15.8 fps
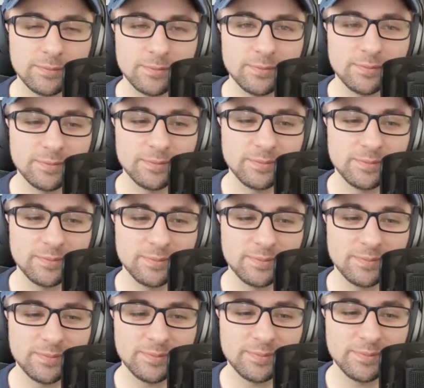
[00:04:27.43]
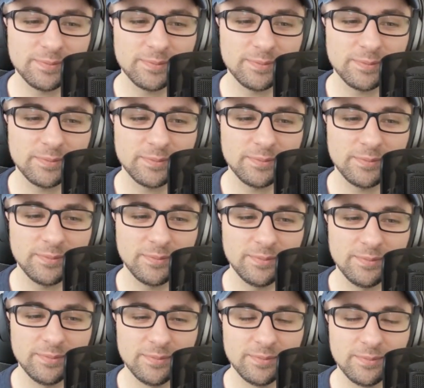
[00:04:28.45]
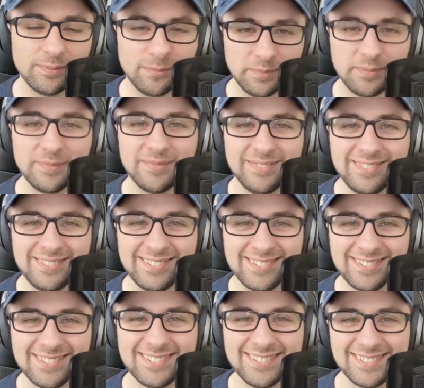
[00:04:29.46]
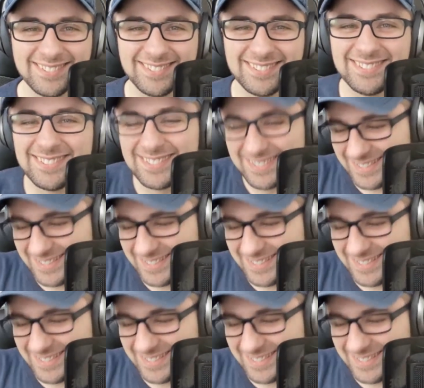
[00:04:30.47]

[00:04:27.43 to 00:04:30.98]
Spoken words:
No words are spoken by the person on screen.